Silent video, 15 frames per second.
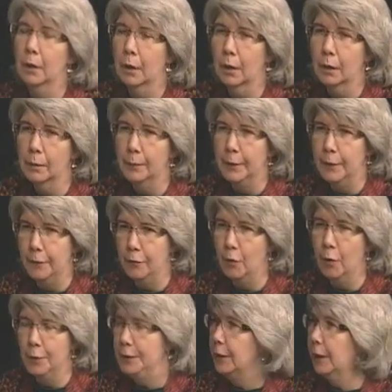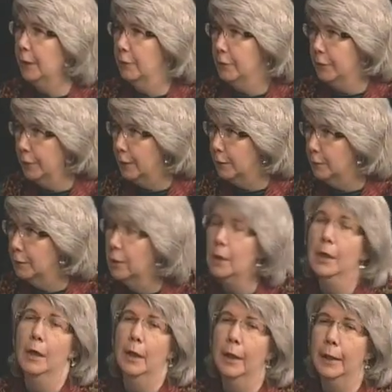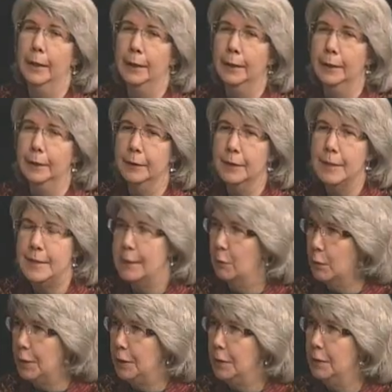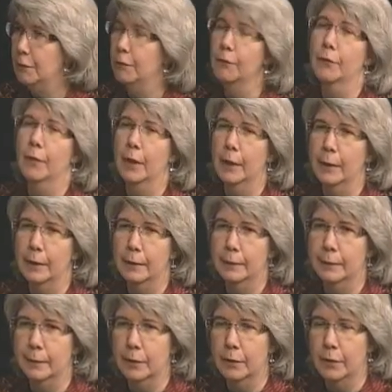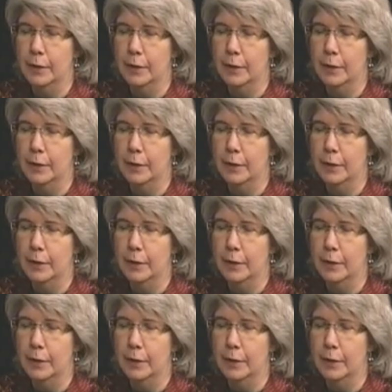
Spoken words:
It has a haunted carousel and selkies and